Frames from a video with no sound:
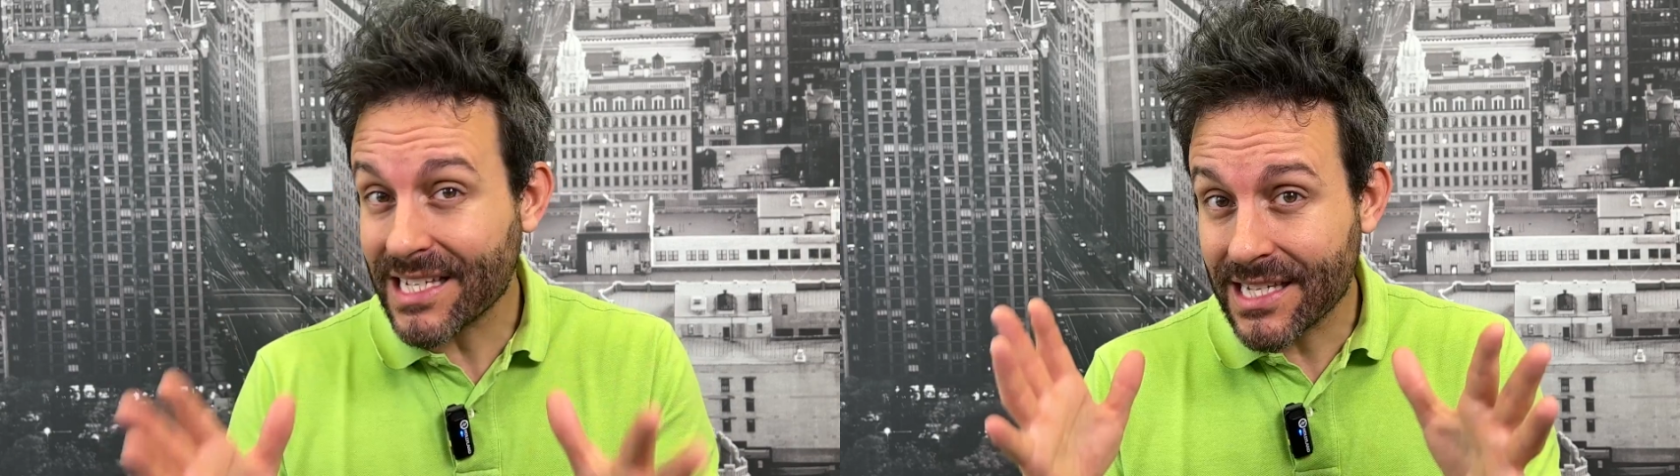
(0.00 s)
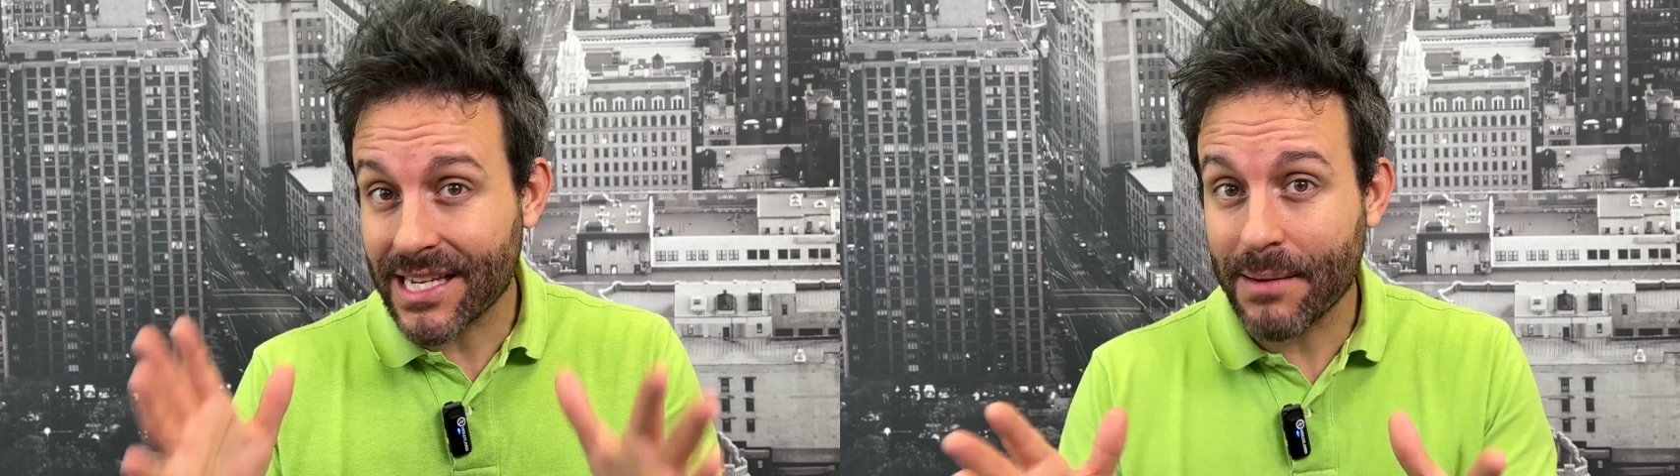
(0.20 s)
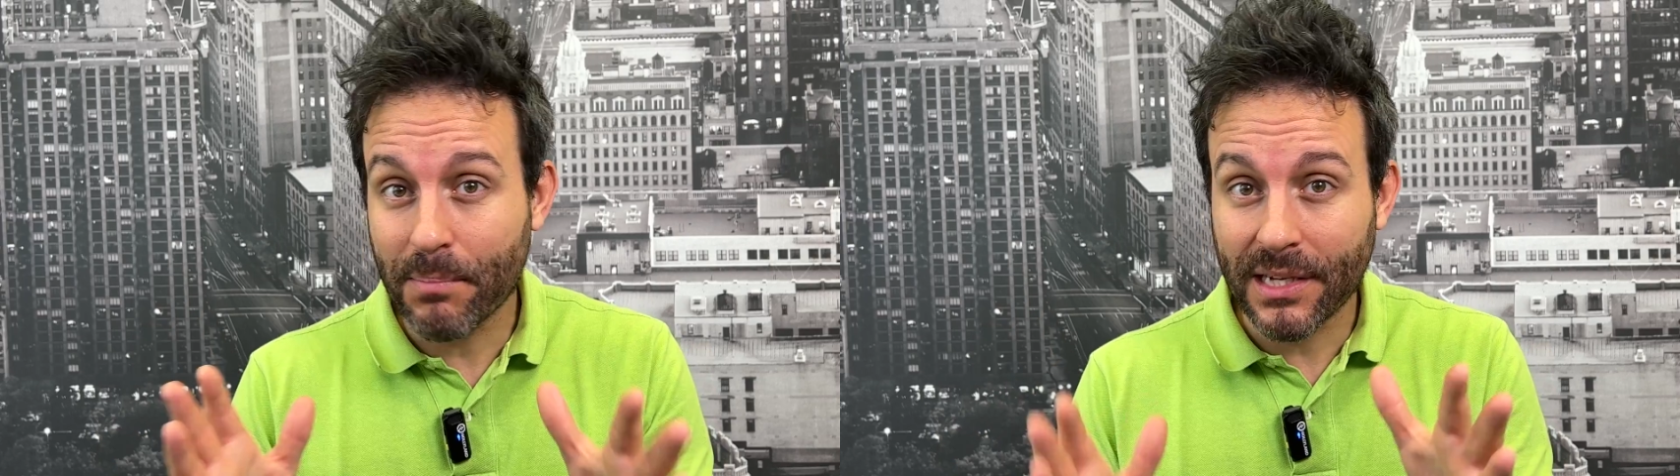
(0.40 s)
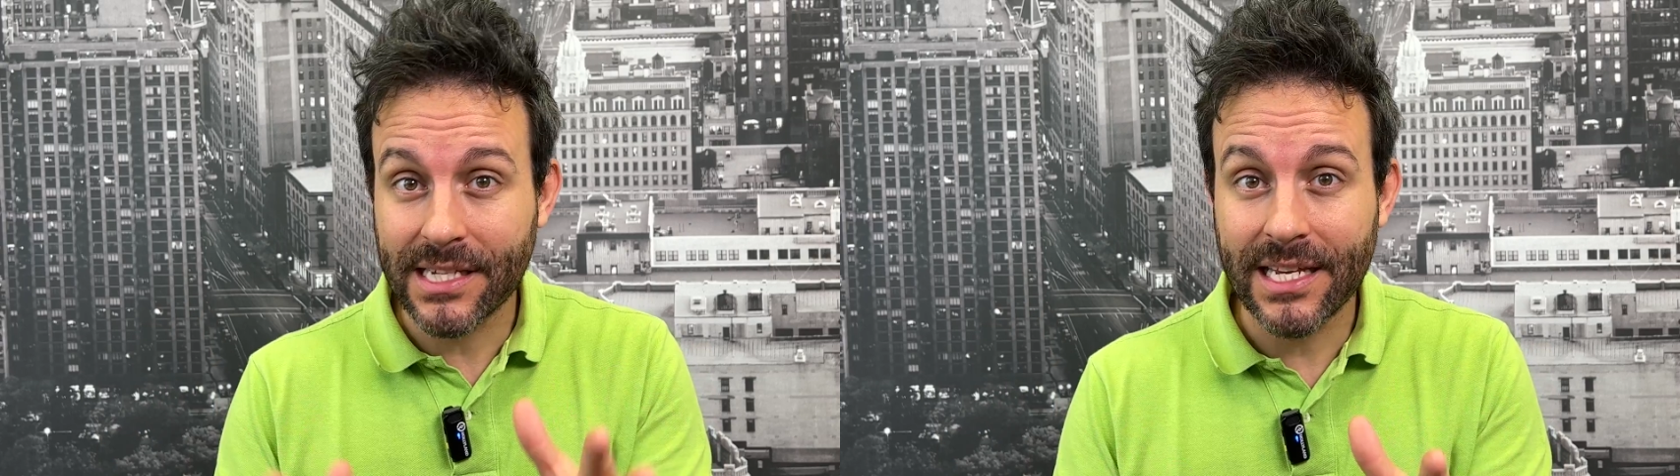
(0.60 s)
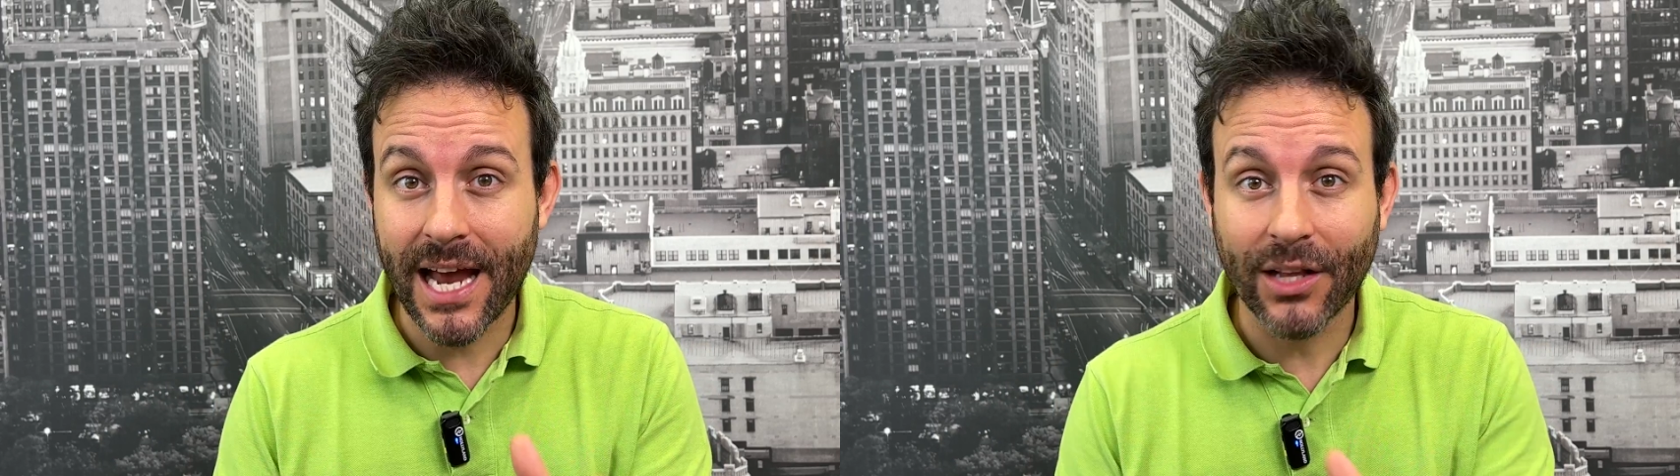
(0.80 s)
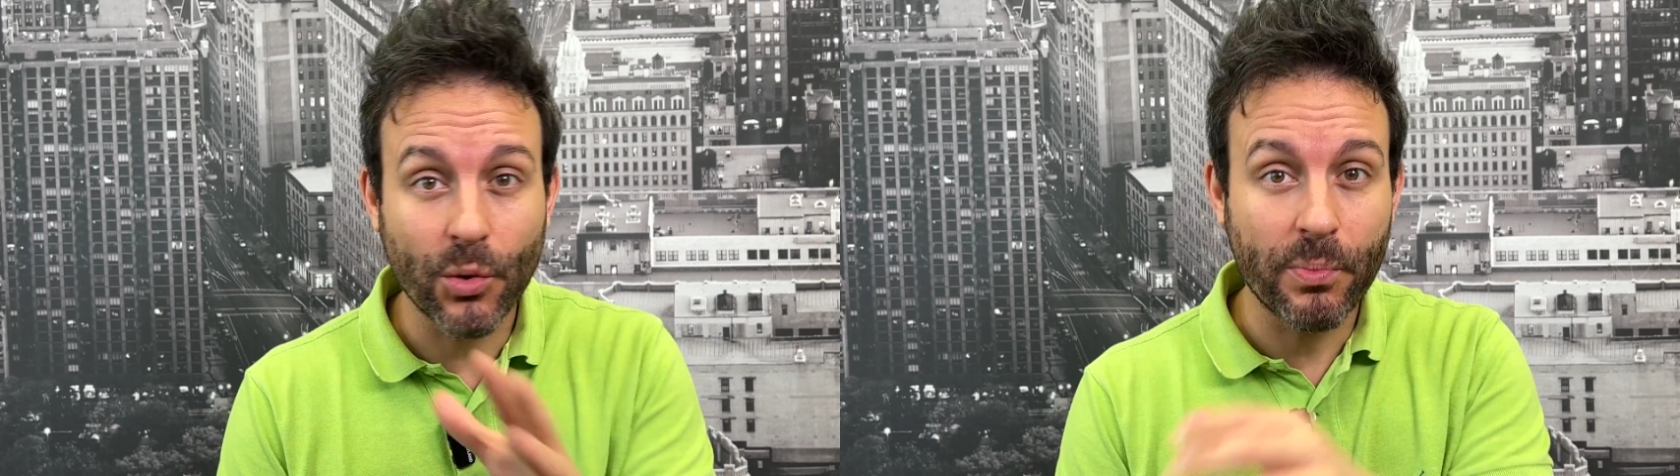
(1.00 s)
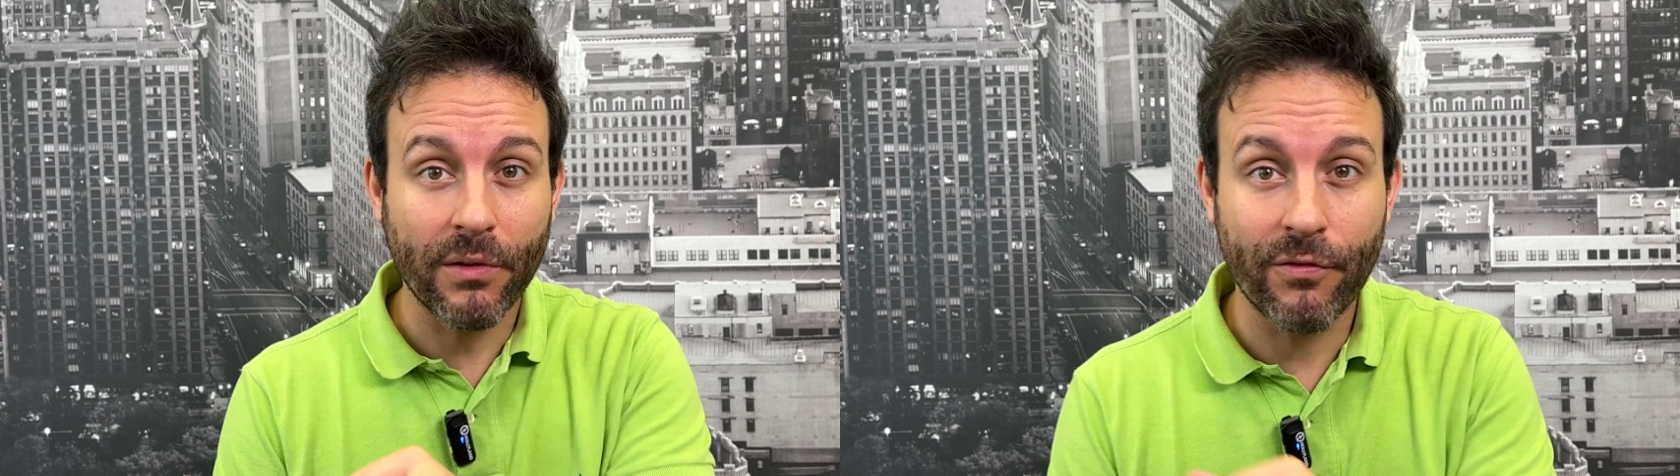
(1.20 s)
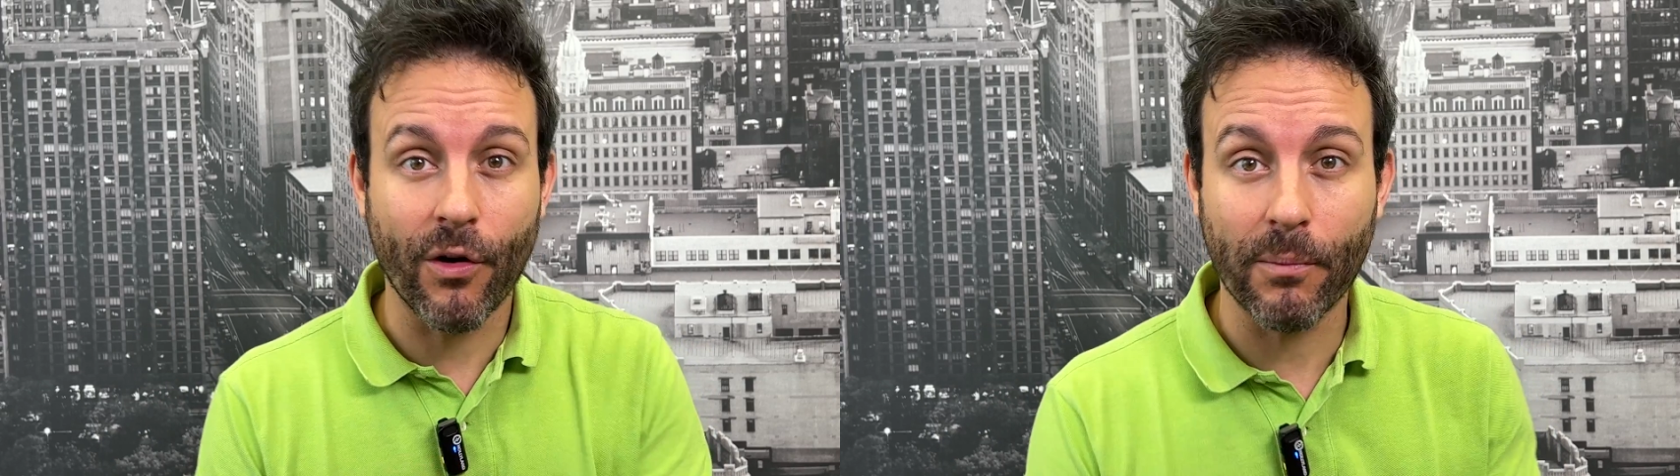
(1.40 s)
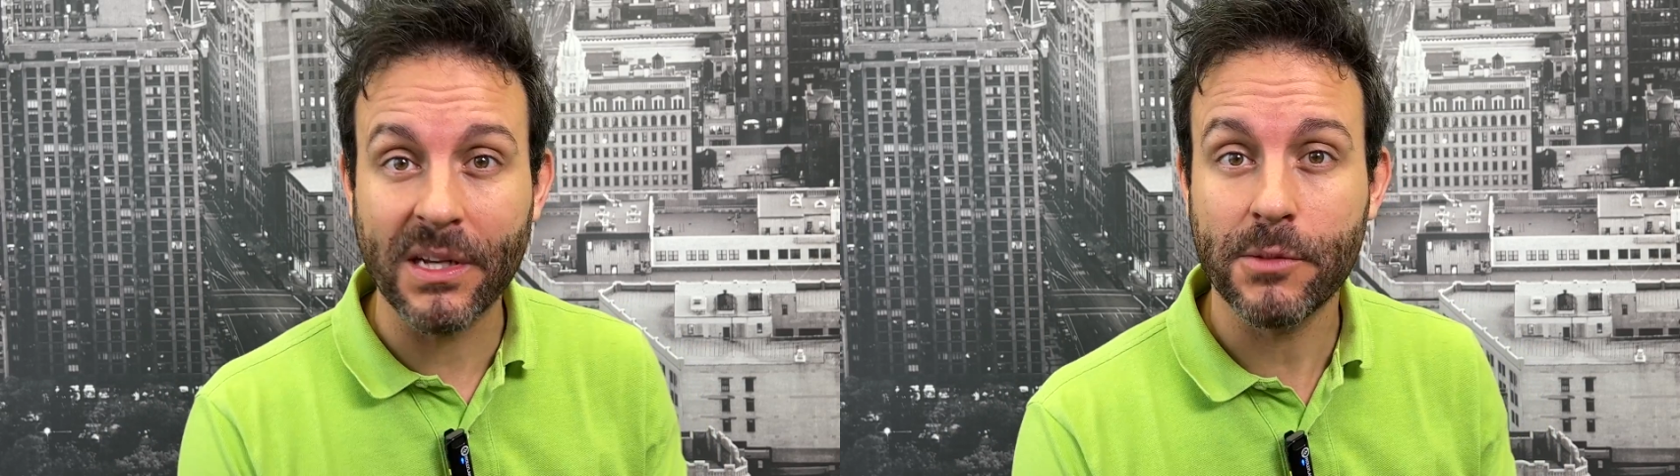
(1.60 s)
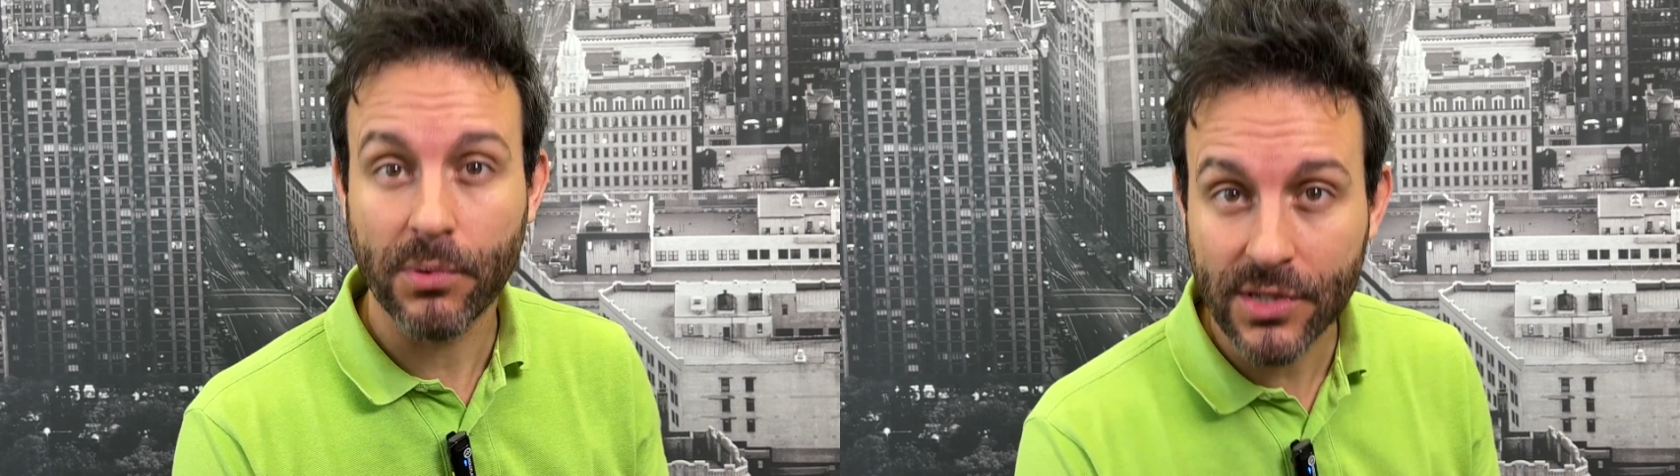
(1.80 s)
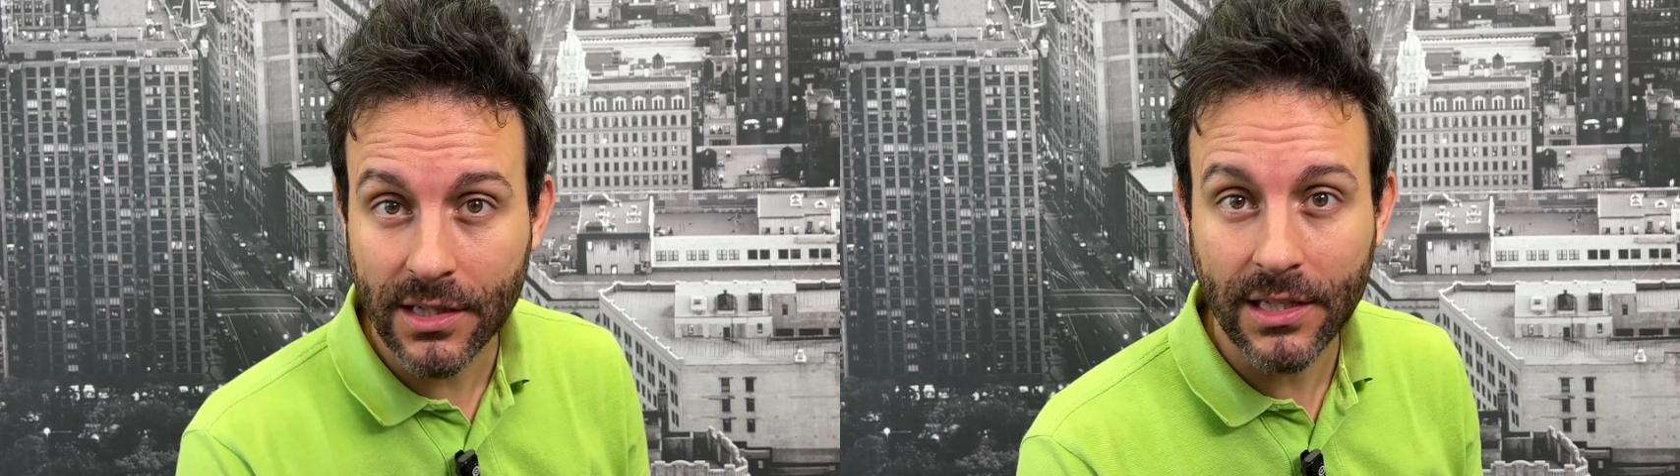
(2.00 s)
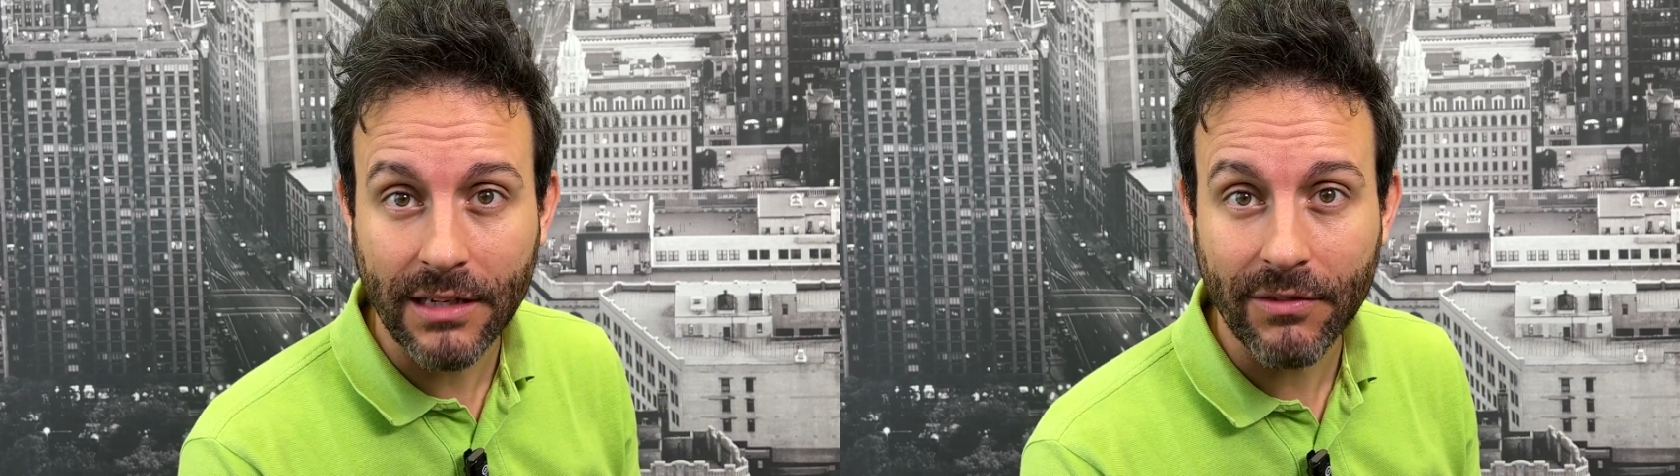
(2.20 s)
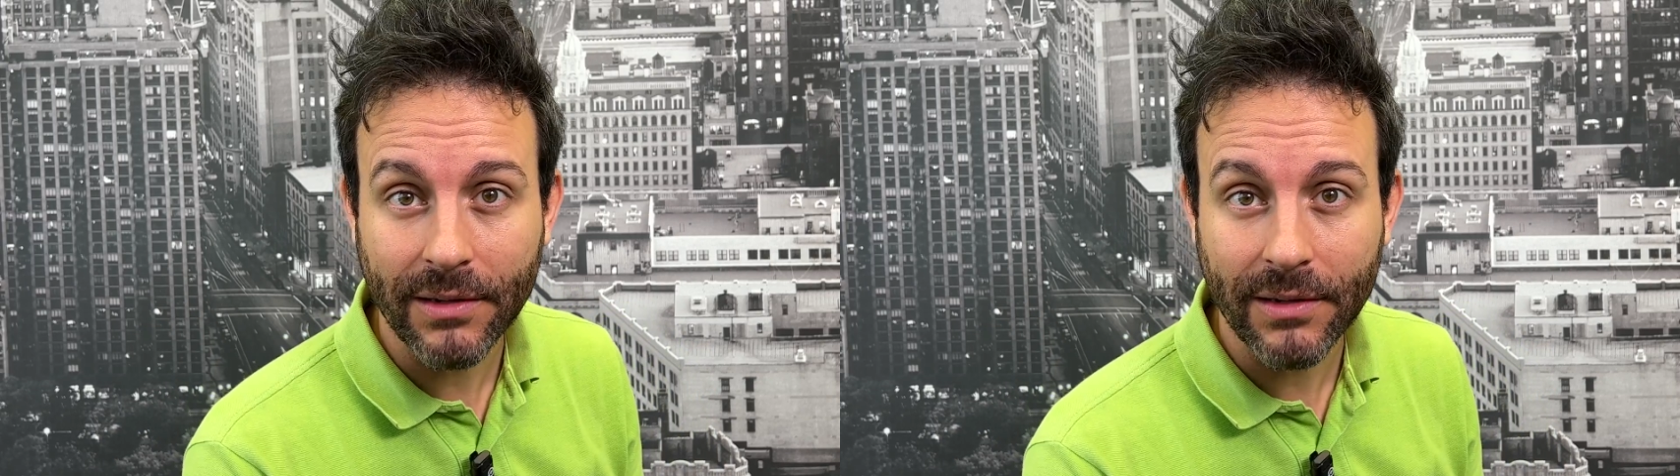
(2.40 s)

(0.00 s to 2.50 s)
positive performance during this period.